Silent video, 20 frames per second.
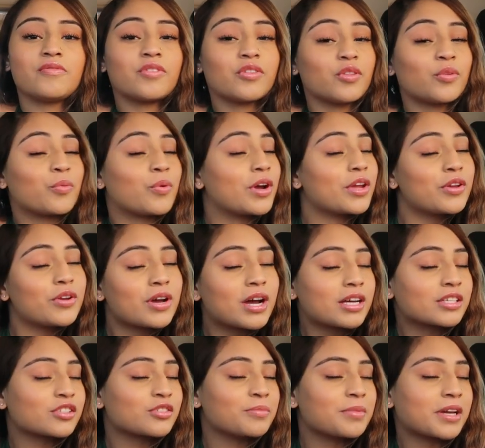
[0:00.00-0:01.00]
from the way you
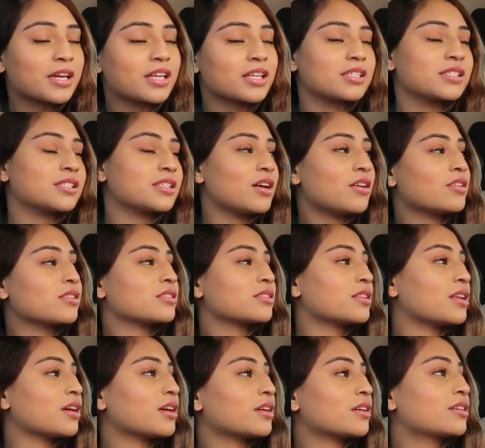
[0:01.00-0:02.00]
guys are making it sound, it's
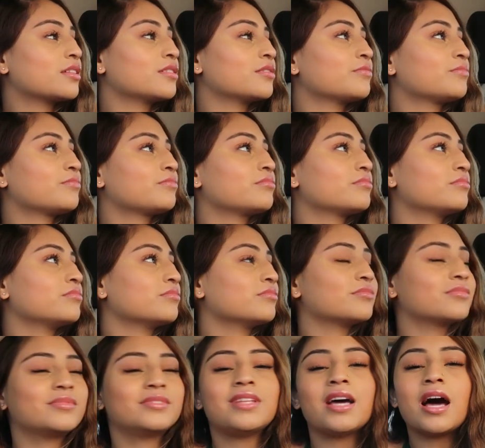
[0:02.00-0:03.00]
like
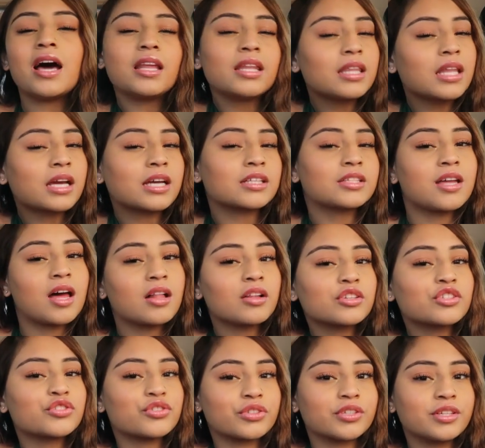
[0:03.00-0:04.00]
not like a
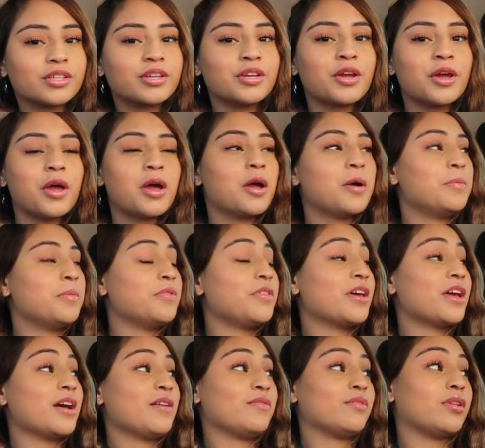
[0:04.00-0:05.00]
Dollar Tree, but
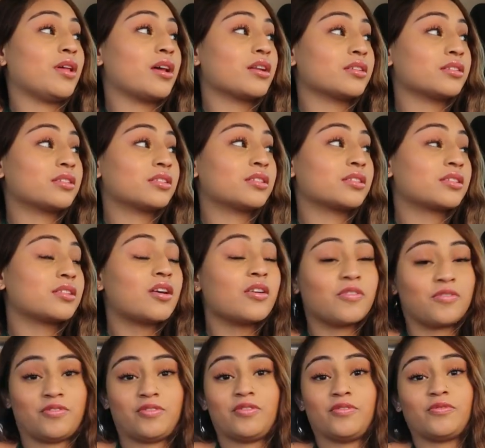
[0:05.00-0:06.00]
they have a lot of
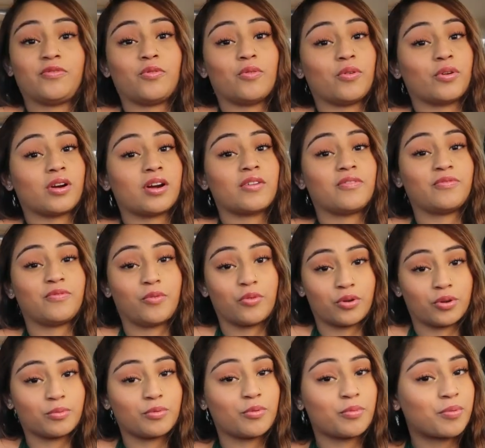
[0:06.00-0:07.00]
stuff for
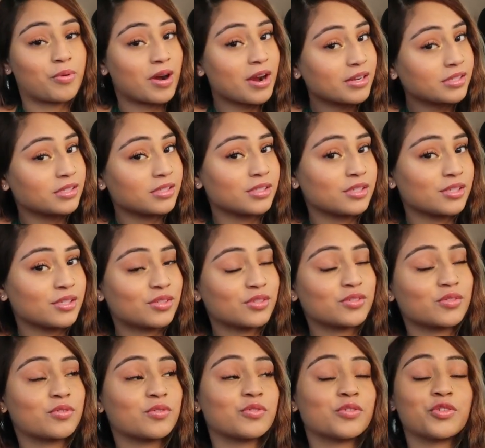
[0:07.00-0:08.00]
affordable prices.
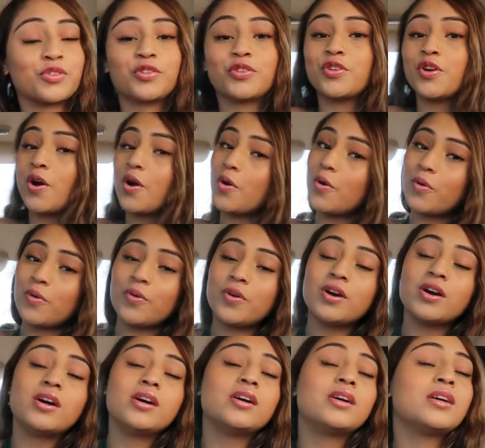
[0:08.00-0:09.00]
So, you know,
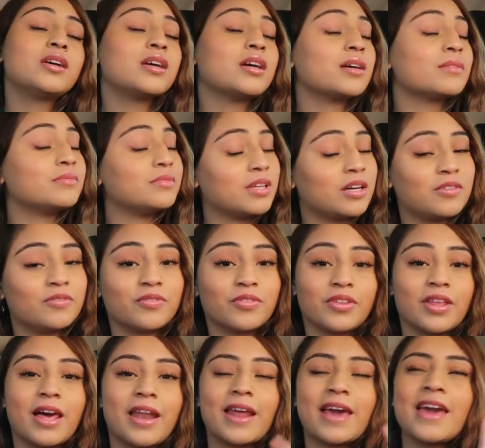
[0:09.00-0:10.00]
I'm down
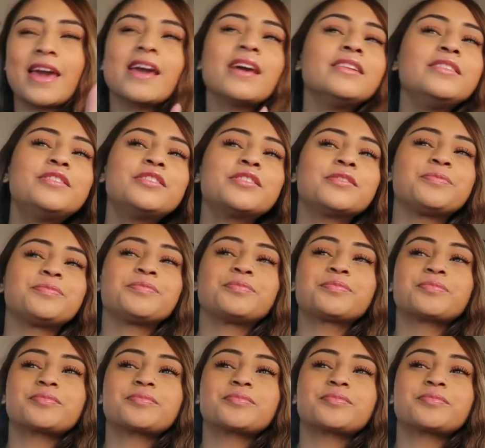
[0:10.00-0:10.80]
for that. And